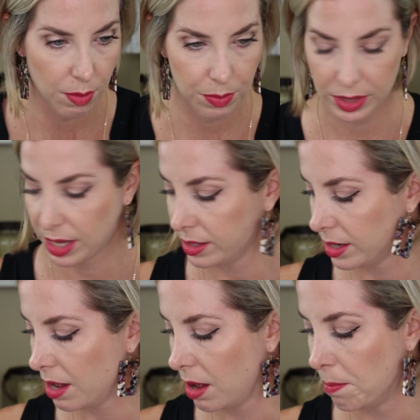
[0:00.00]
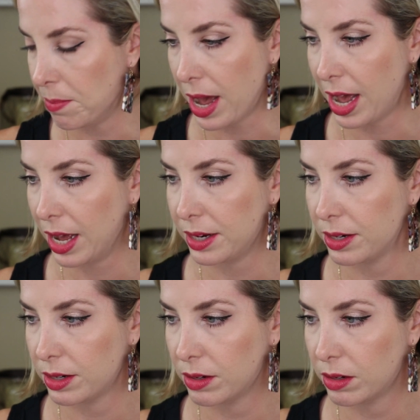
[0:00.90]
But that's not a
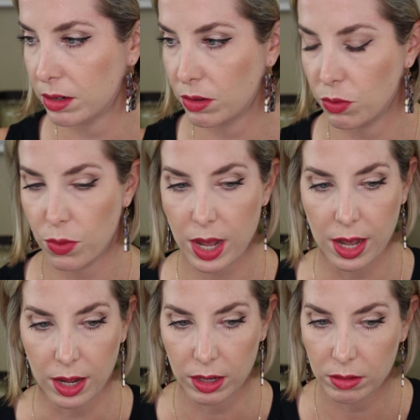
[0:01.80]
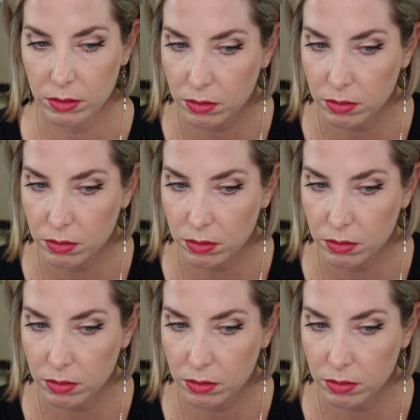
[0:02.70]
bad wing.